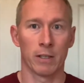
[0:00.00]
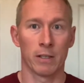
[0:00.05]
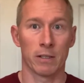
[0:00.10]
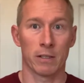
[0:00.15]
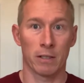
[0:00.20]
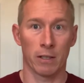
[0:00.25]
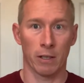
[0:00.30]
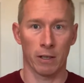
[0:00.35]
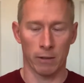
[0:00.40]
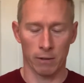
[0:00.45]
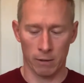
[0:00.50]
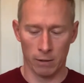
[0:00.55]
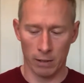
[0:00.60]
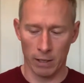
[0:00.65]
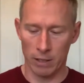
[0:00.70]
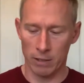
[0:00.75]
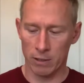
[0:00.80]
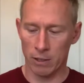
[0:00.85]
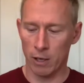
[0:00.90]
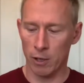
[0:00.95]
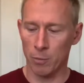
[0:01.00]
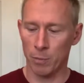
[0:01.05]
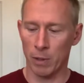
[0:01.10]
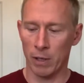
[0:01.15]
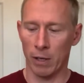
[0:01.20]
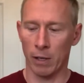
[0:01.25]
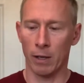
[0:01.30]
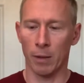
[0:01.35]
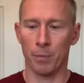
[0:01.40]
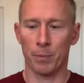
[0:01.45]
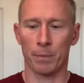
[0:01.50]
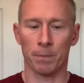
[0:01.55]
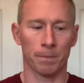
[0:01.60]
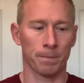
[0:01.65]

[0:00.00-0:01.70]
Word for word: So let's open it up.